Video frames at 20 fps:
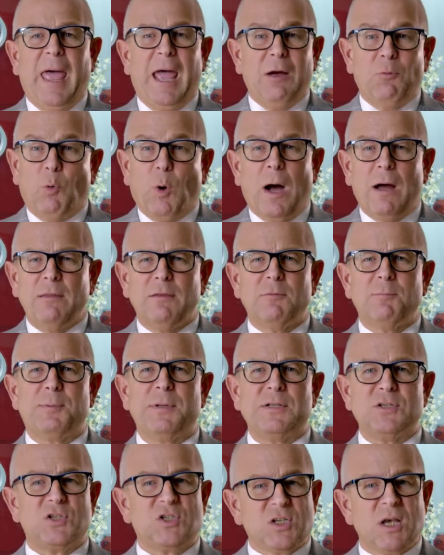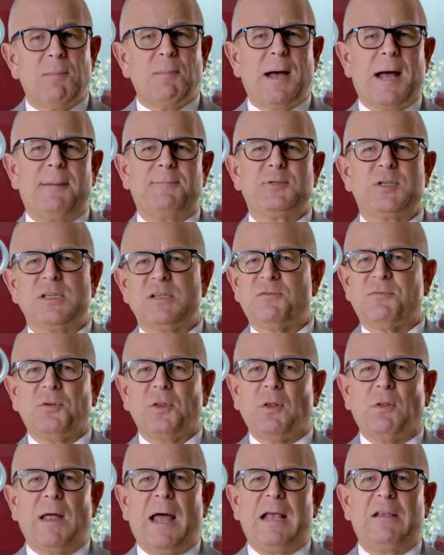And while there have been some options
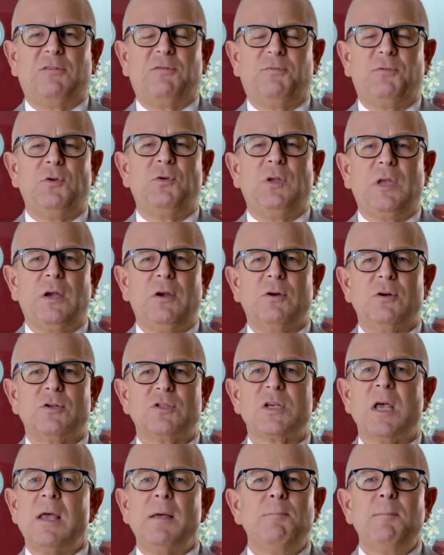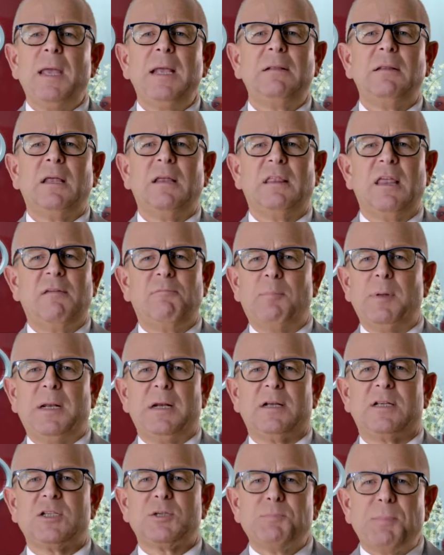for the last few years, mainly they've been
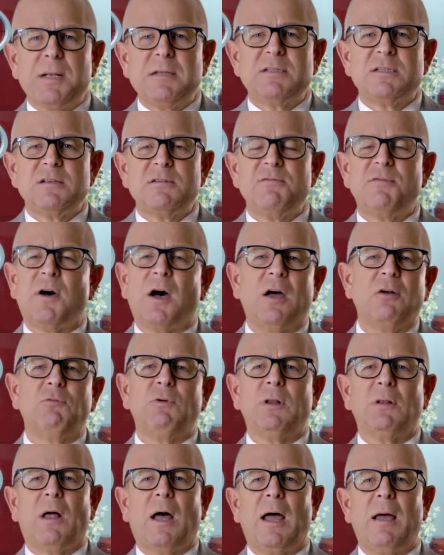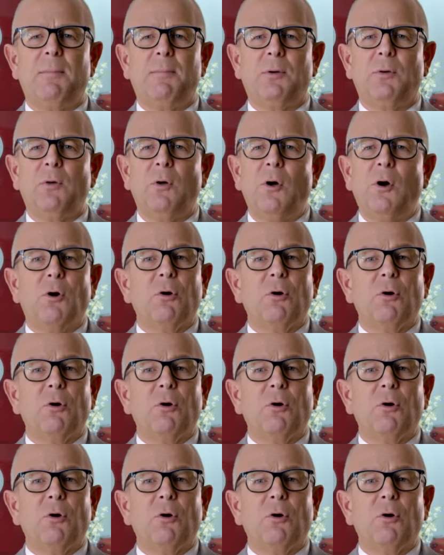expensive, unreliable,